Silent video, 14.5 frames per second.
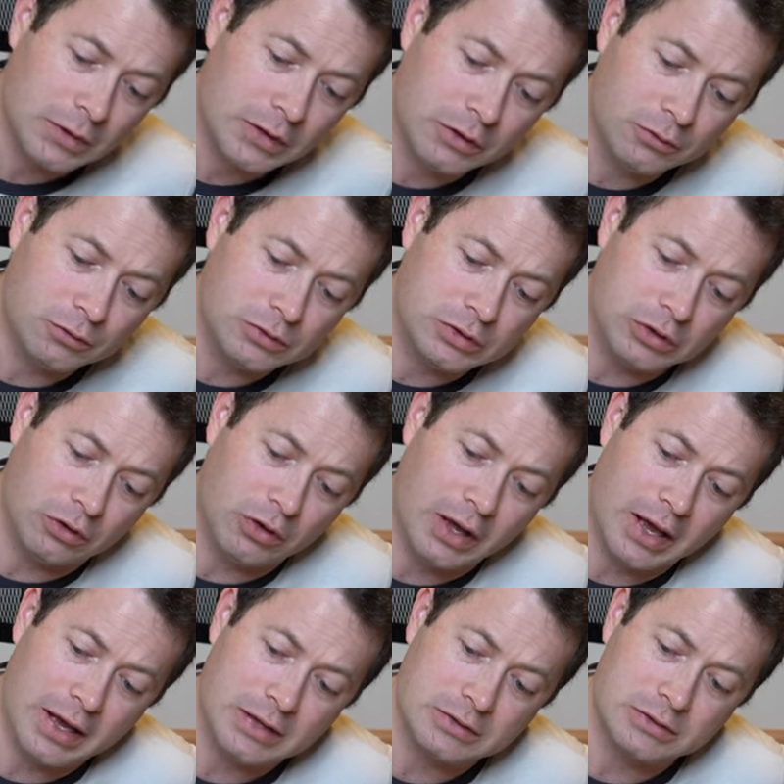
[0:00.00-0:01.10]
this one still
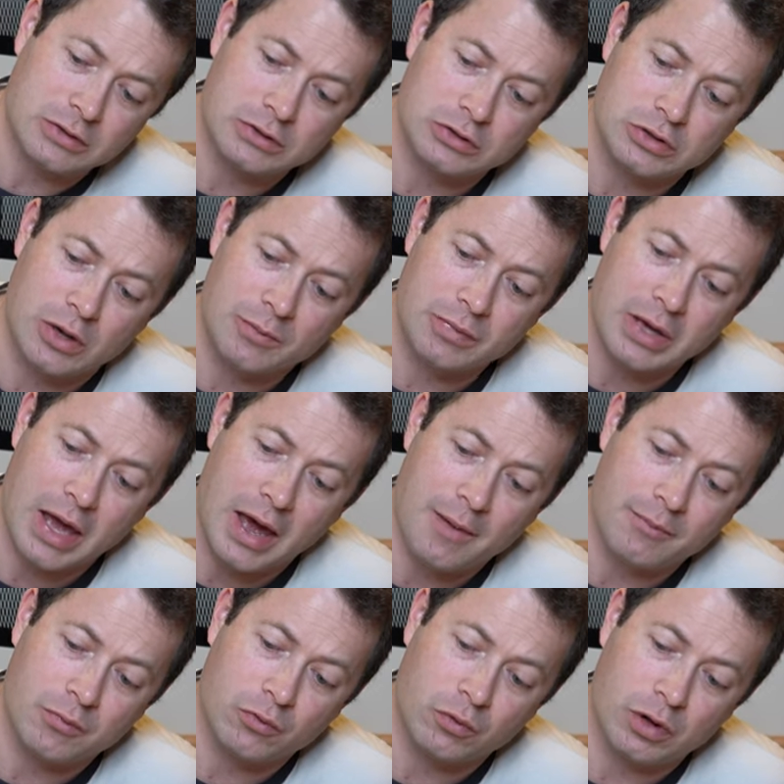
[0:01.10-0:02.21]
has some
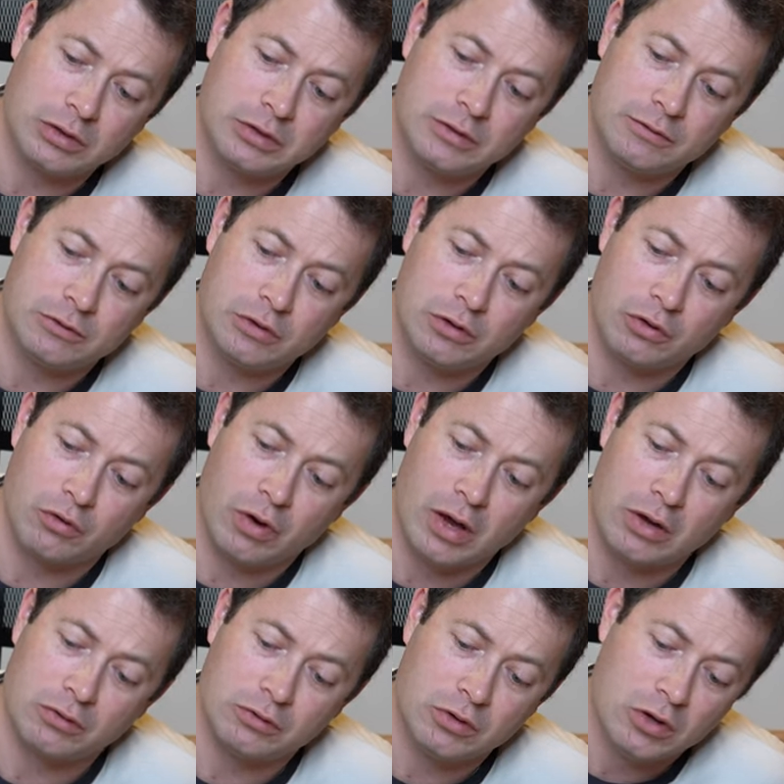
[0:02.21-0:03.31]
gap relative to the
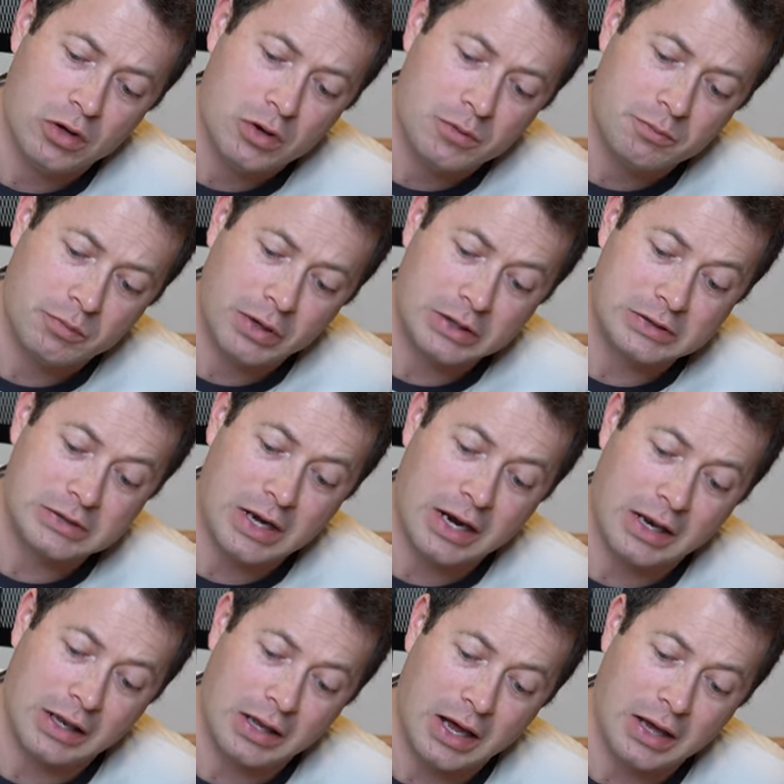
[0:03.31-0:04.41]
ground, but it's
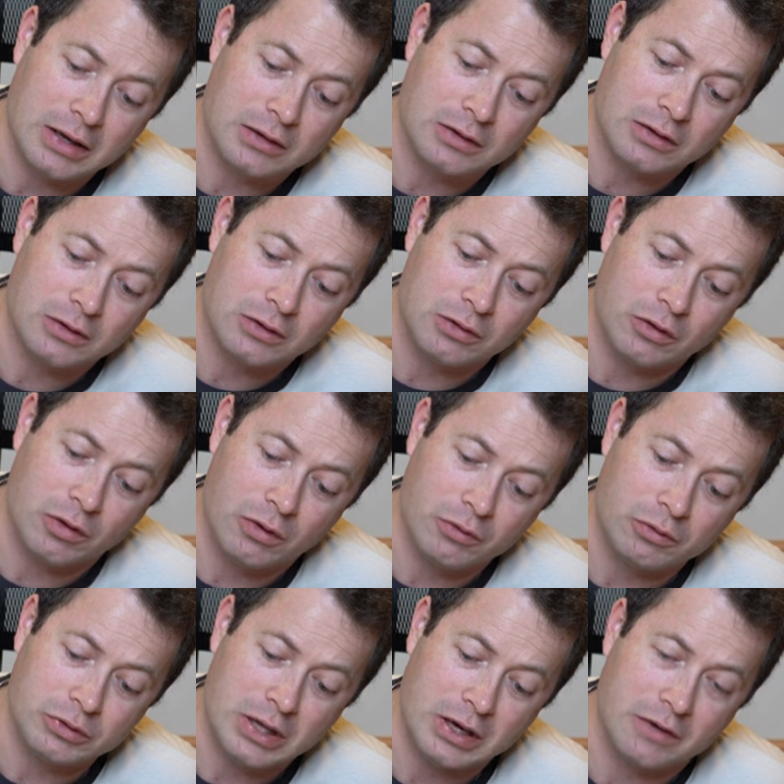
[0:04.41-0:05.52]
not a lot. You know, it
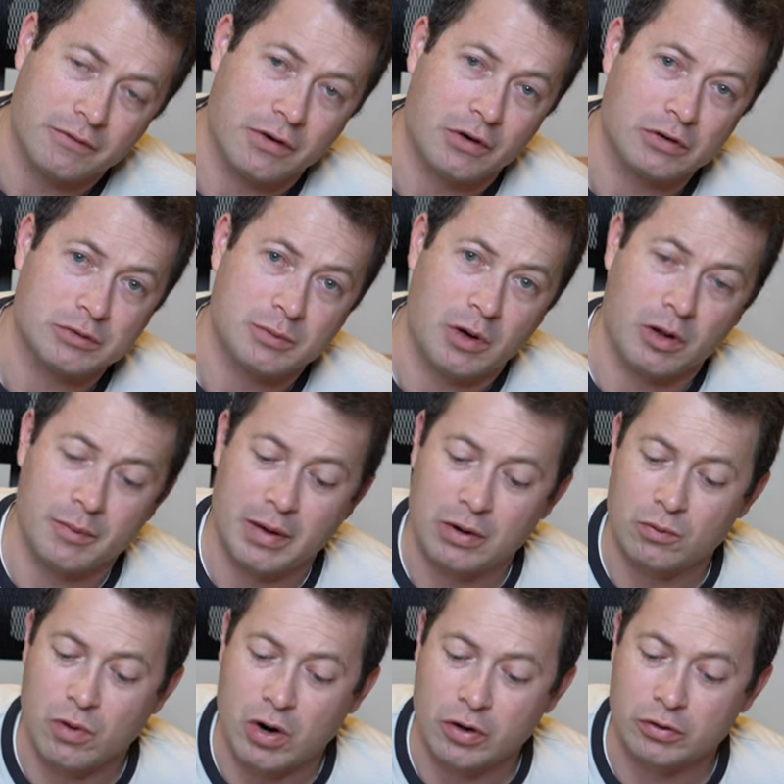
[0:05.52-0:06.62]
would take a very small amount
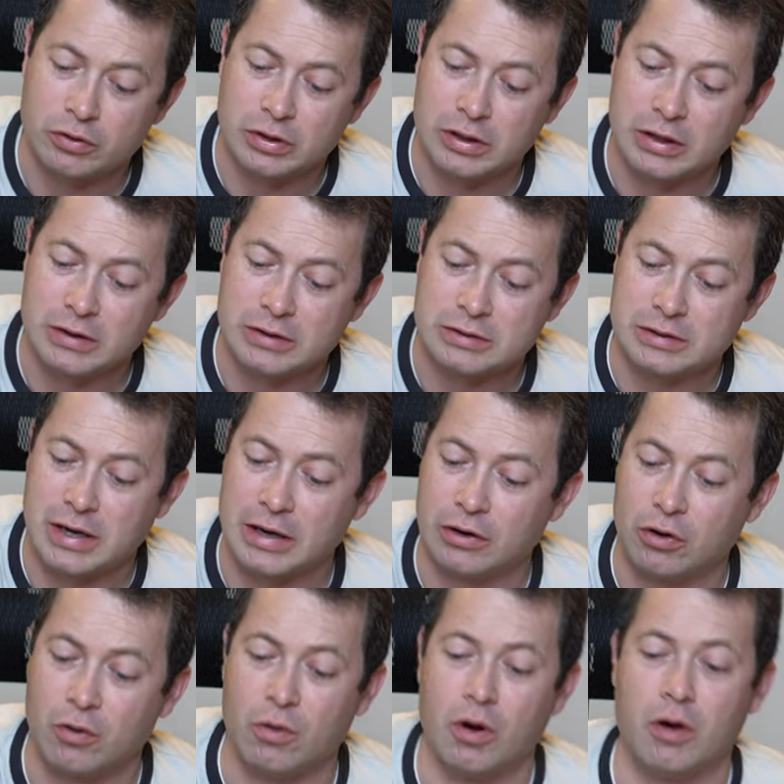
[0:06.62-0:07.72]
of water to get this guy
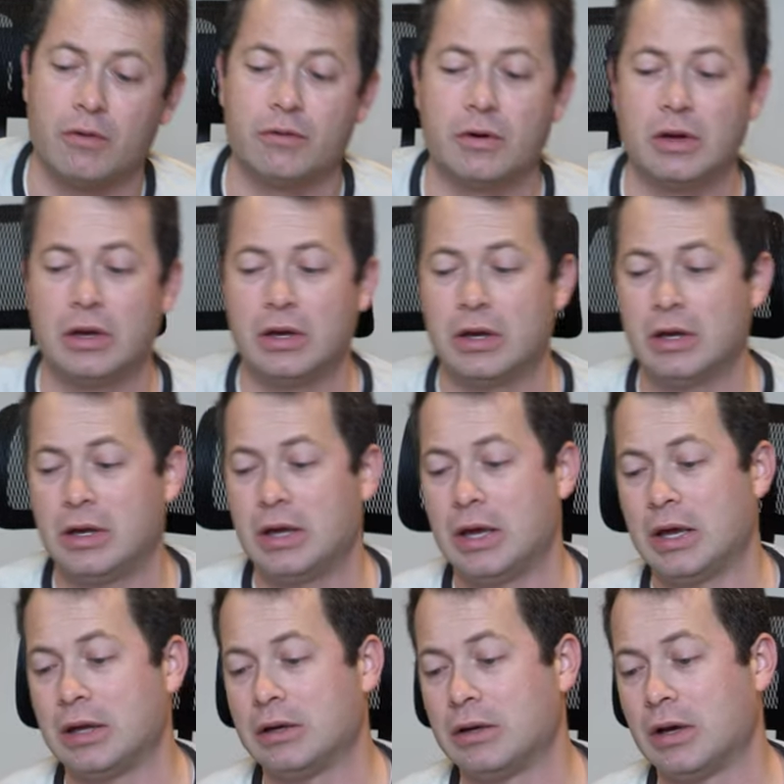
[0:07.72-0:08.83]
to go off.
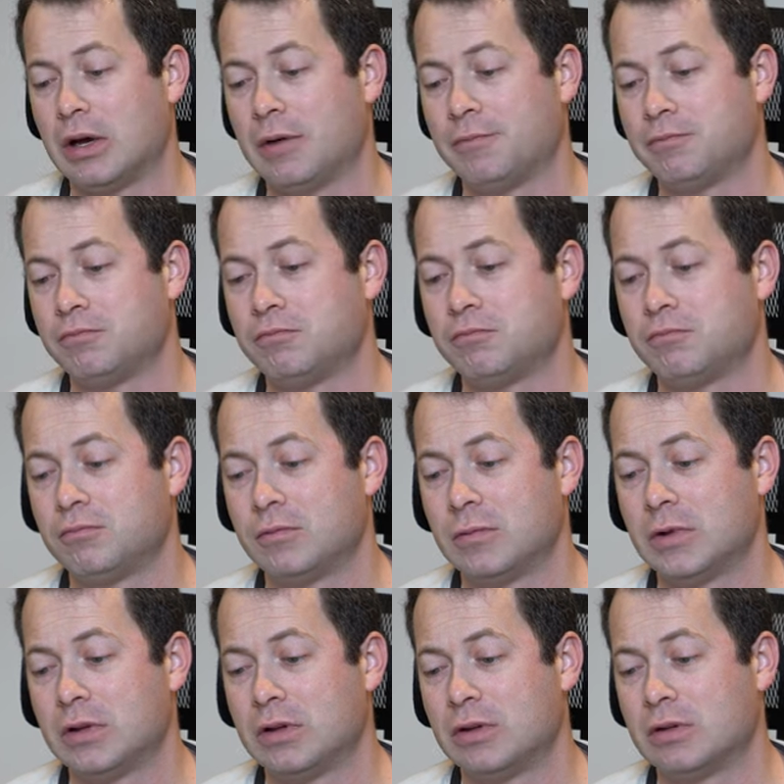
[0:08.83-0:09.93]
And um,
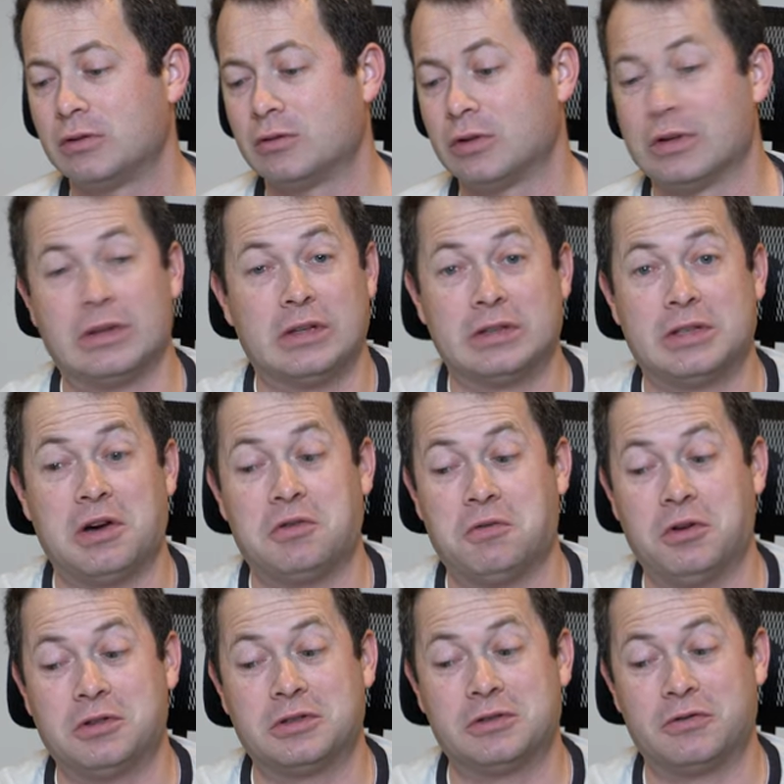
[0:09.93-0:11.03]
so this is how it
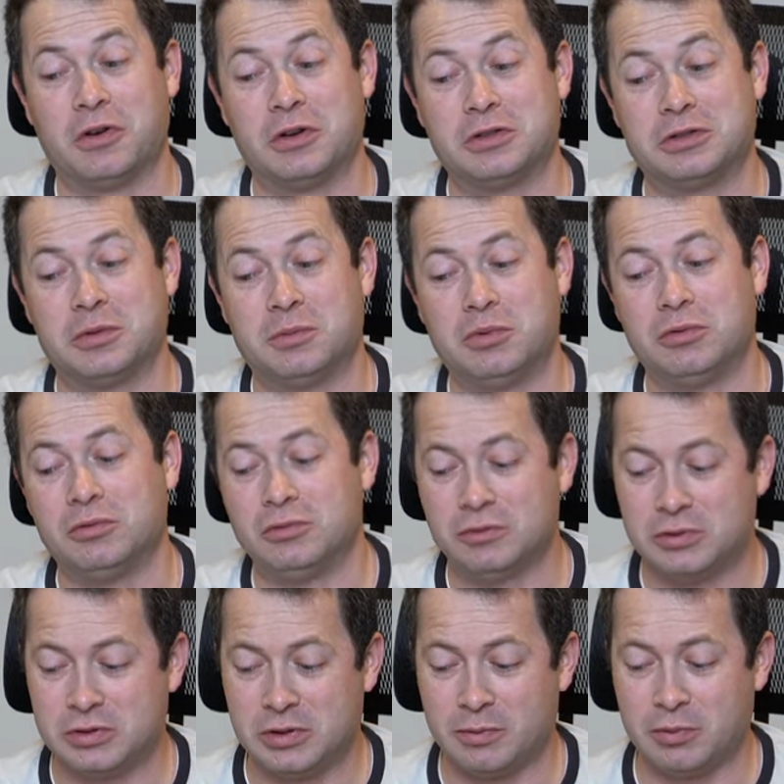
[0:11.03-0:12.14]
works. It's a very simple,
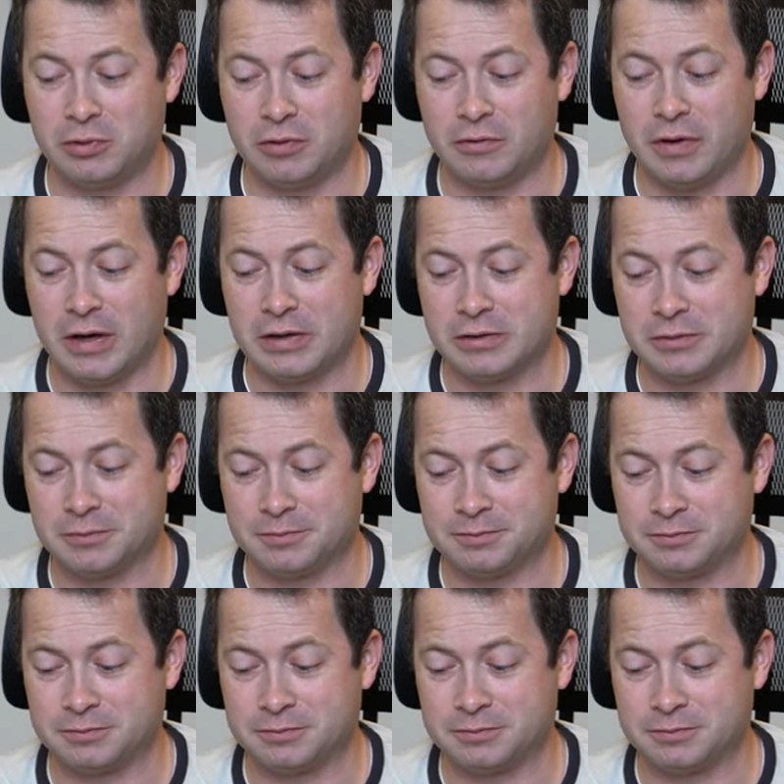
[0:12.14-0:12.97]
simple device.